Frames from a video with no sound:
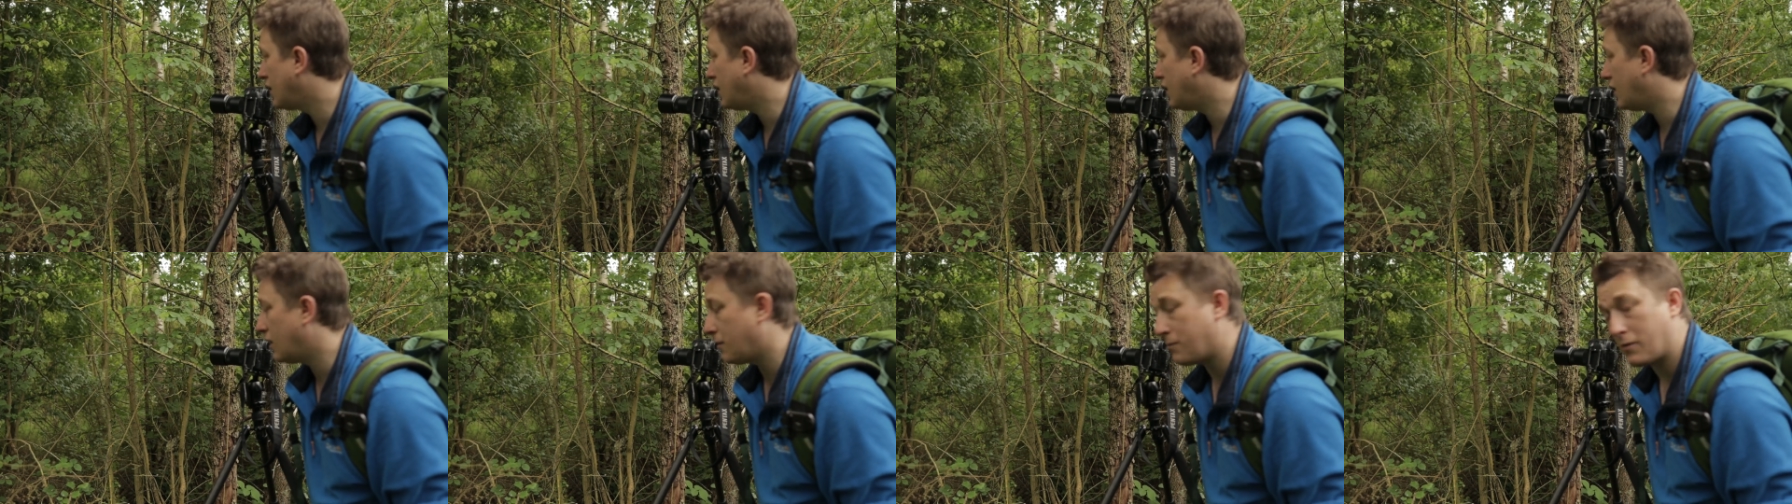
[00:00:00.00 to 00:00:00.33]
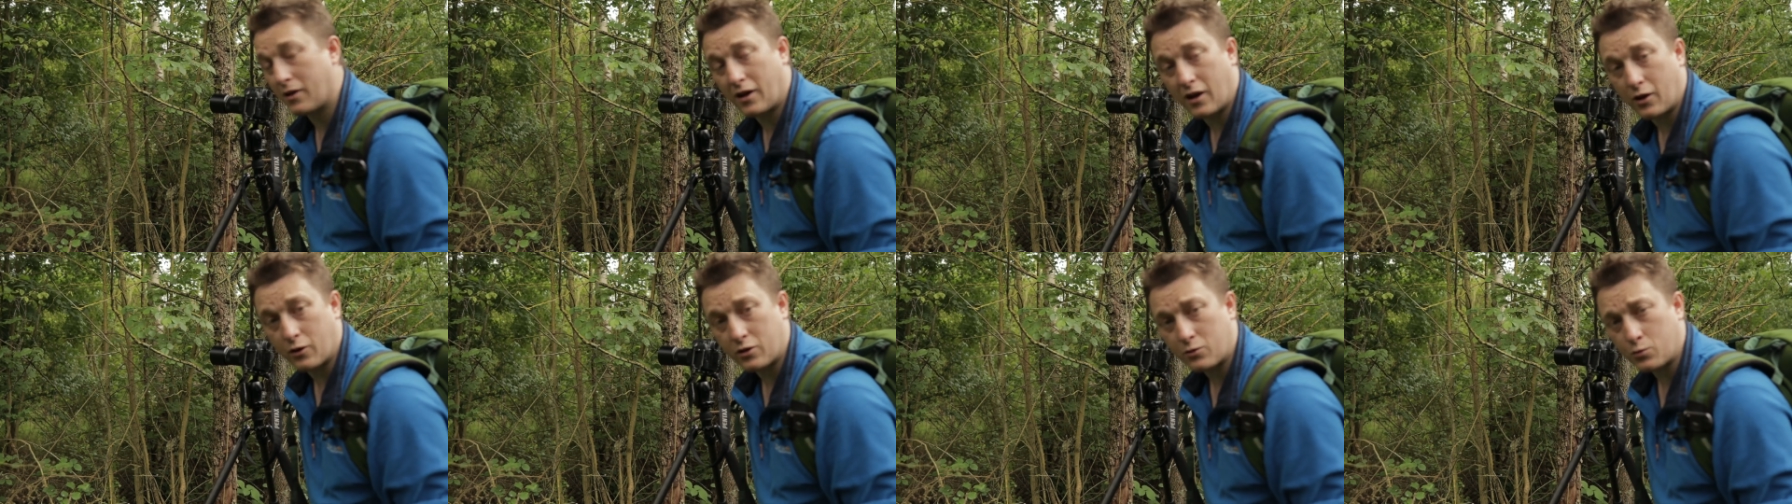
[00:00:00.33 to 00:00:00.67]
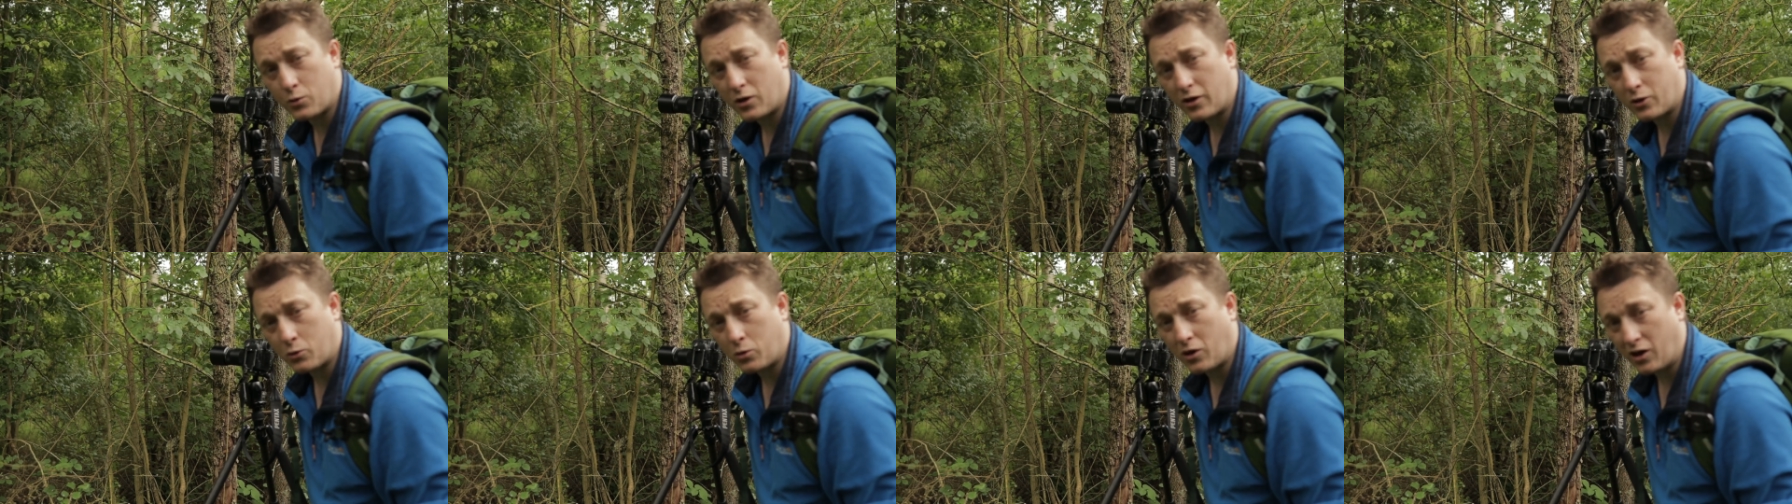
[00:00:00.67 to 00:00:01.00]
and that's
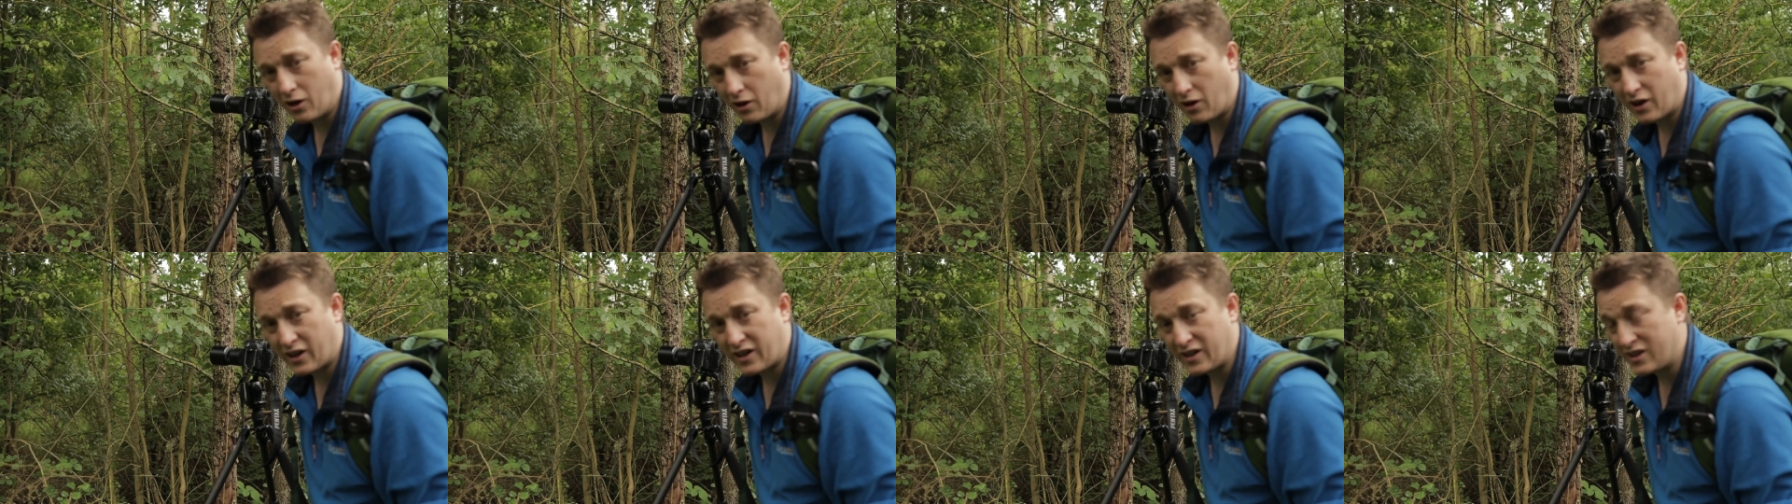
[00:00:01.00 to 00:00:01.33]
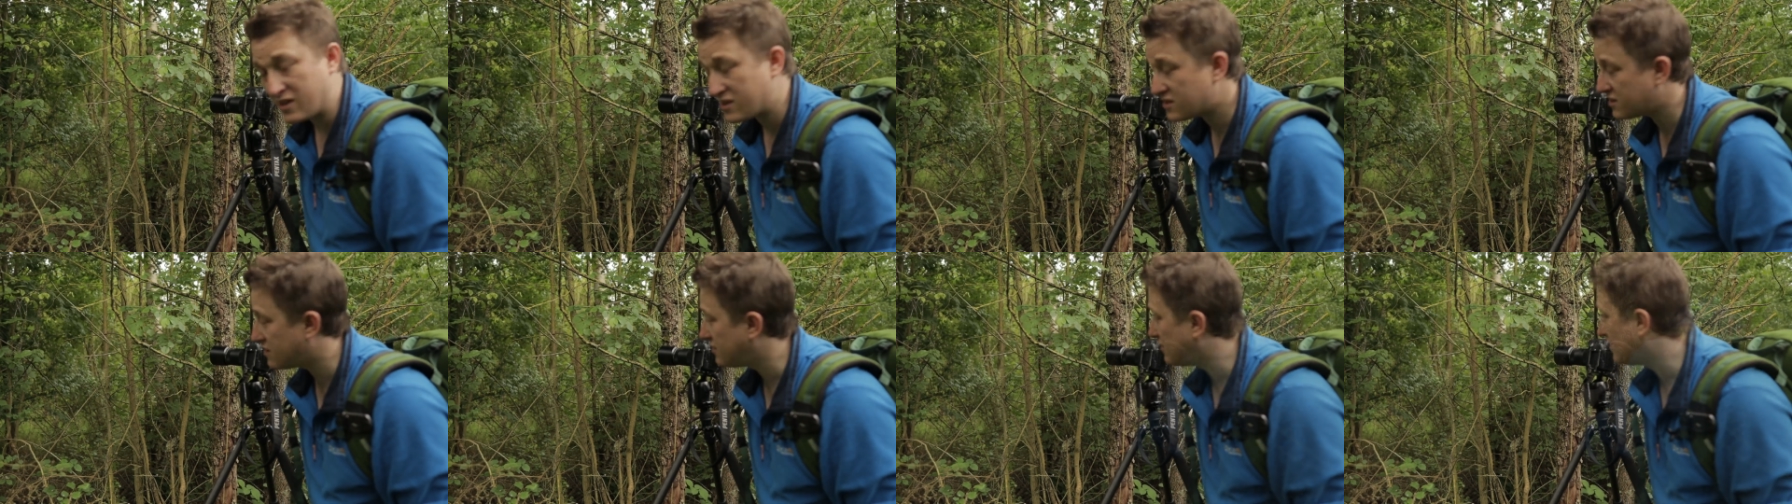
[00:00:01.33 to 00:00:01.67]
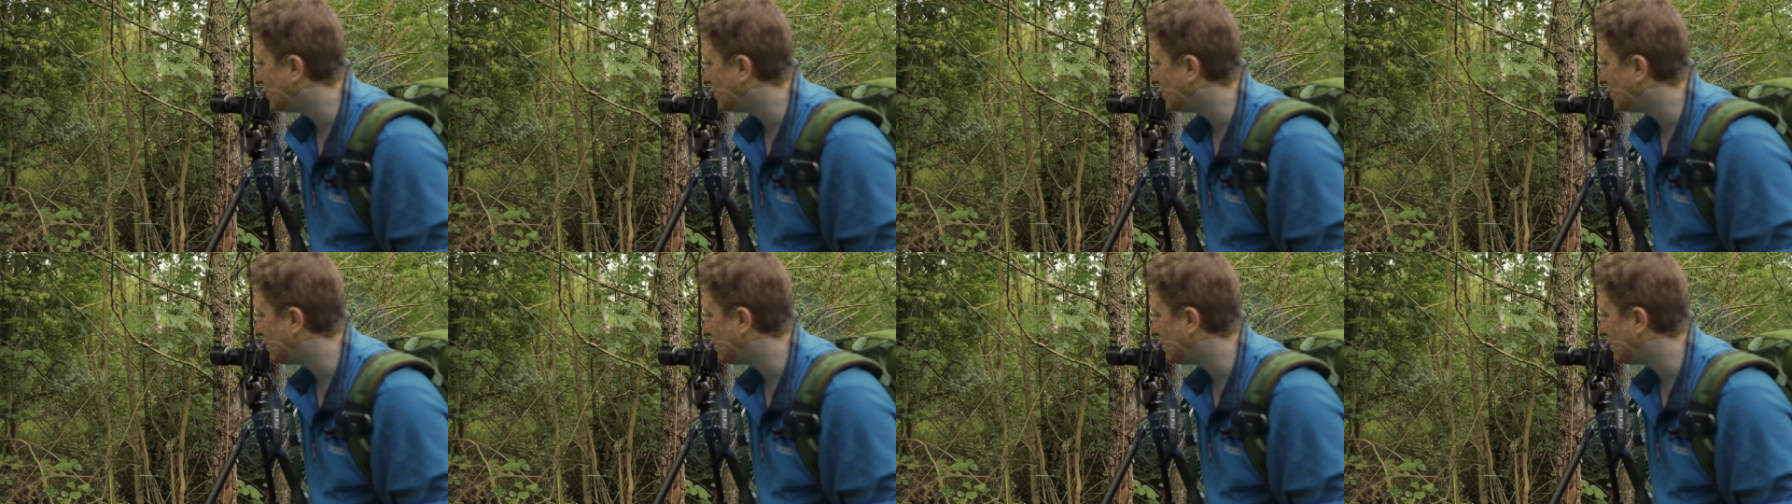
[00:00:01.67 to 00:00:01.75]
why I quite like this.